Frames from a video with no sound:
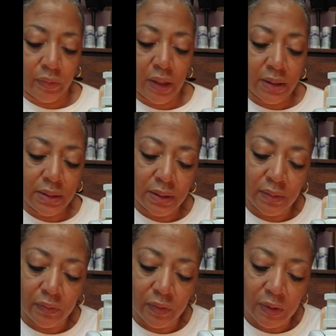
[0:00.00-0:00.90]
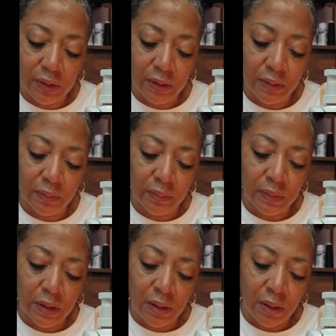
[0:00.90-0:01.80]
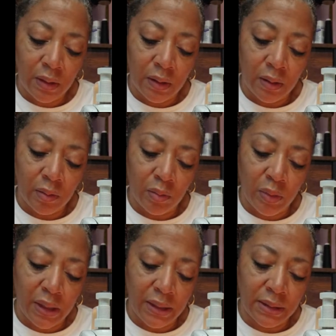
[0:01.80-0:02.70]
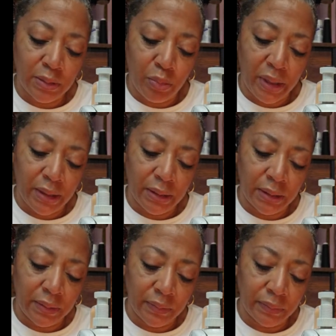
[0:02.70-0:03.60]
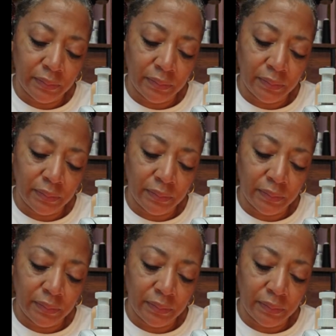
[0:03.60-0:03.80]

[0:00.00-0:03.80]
That's it for the fire binding.